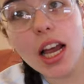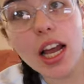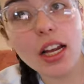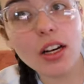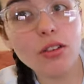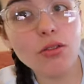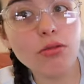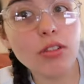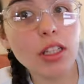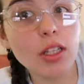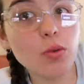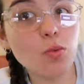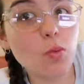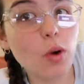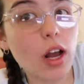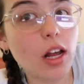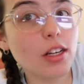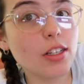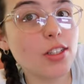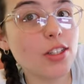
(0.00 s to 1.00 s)
don't really
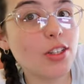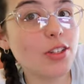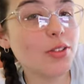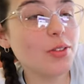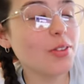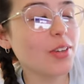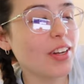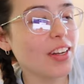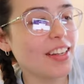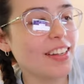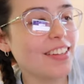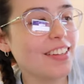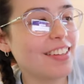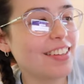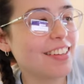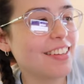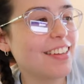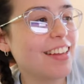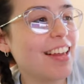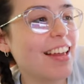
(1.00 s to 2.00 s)
want to.
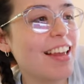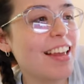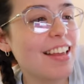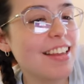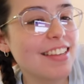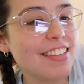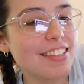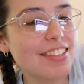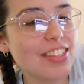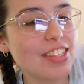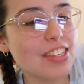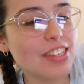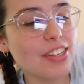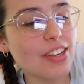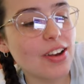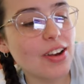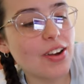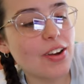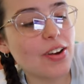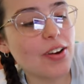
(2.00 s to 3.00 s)

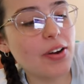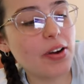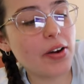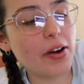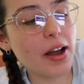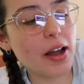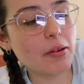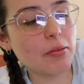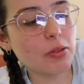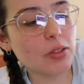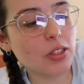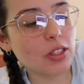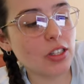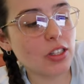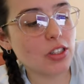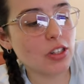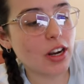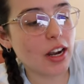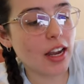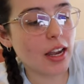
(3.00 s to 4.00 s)
So I'm just
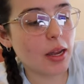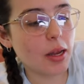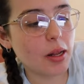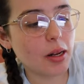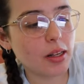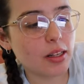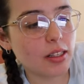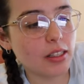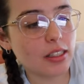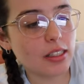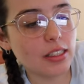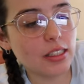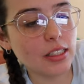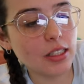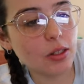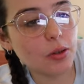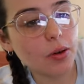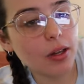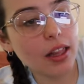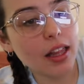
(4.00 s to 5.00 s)
going to try and
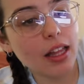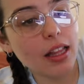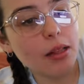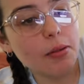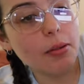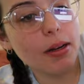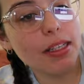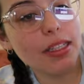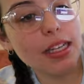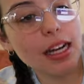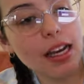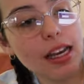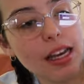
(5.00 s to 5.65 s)
deal with it the best I